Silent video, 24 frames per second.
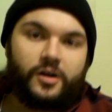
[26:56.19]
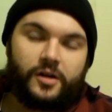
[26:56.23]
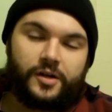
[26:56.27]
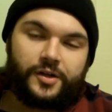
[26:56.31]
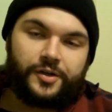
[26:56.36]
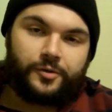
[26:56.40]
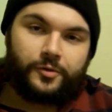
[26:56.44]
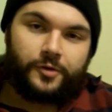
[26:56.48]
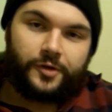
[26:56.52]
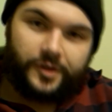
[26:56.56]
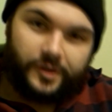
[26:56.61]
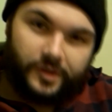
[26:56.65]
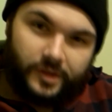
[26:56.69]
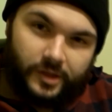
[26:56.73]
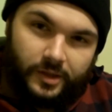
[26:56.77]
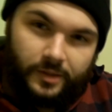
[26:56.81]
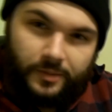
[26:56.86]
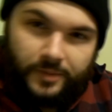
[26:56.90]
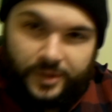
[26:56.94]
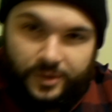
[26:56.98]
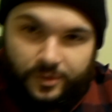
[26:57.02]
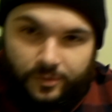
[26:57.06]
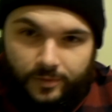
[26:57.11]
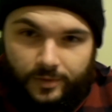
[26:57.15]
and you're going to
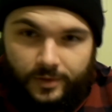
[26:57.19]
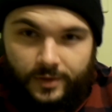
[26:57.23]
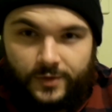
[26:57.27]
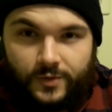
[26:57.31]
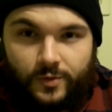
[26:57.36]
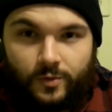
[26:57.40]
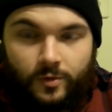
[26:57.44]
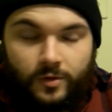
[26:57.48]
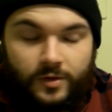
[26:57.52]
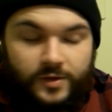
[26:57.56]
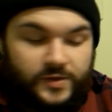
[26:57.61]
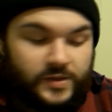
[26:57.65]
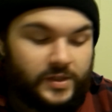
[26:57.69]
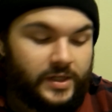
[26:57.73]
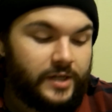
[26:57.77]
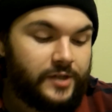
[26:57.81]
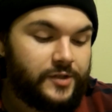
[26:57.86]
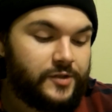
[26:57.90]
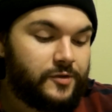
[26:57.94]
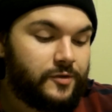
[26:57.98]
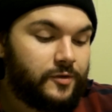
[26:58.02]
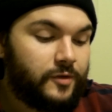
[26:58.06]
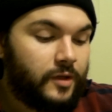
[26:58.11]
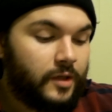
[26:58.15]
be doing this
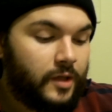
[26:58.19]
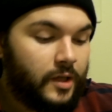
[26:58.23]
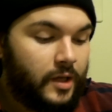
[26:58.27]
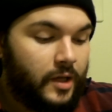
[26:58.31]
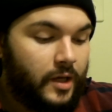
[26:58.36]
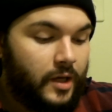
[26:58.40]
horizontal,